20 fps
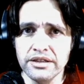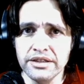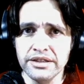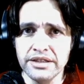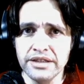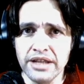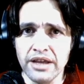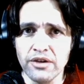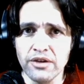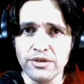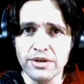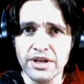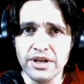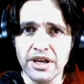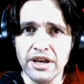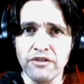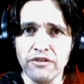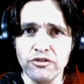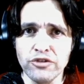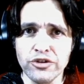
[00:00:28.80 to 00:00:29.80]
Now,
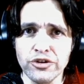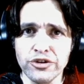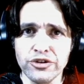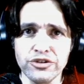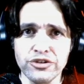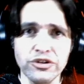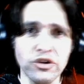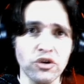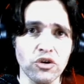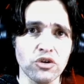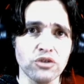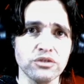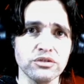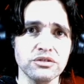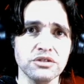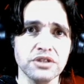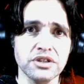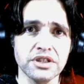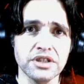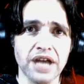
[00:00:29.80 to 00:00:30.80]
if you're not
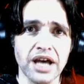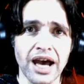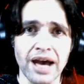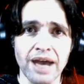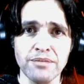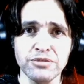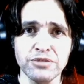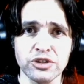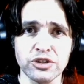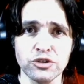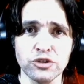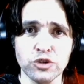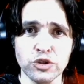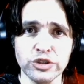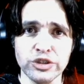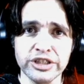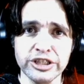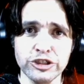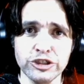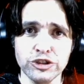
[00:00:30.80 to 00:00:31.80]

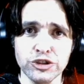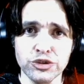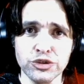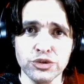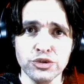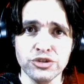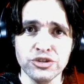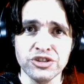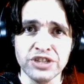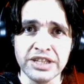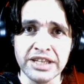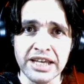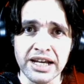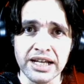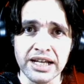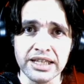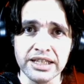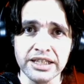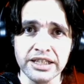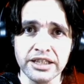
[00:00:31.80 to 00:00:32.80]
absolutely new to
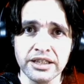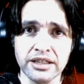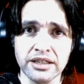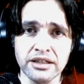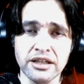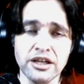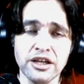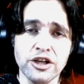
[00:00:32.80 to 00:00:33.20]
Gaelic,